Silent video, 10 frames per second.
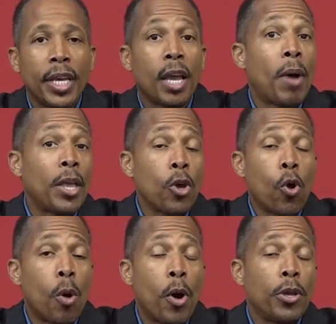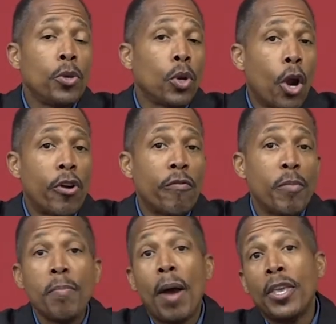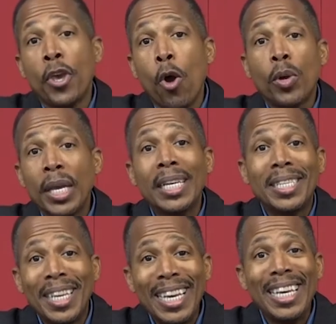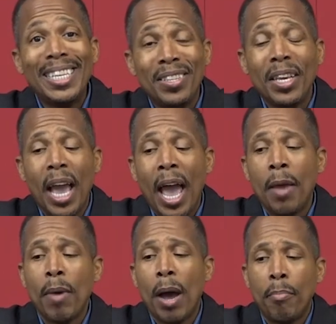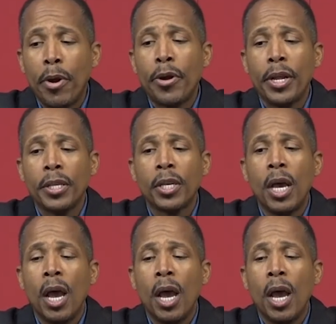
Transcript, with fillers: Take my yoke upon you, learn of me. My yoke is easy and my burdens